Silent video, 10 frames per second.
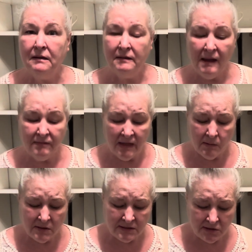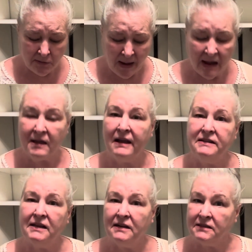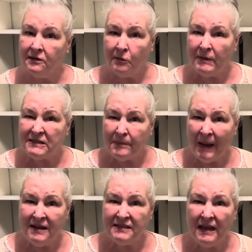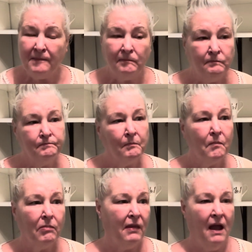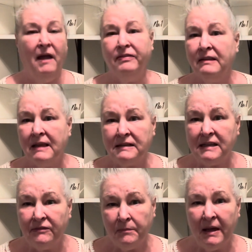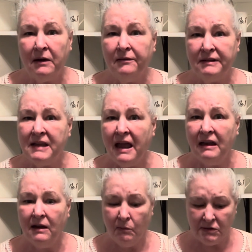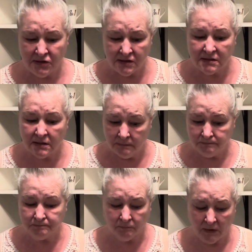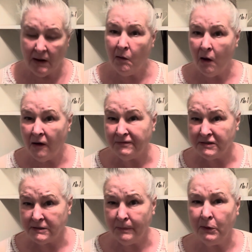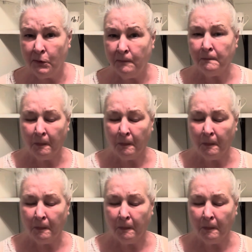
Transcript: Yeah, that wasn't too bad. Like I said, it's a little bit spicy. I think that's even better than taking it with just, you know, off the spoon.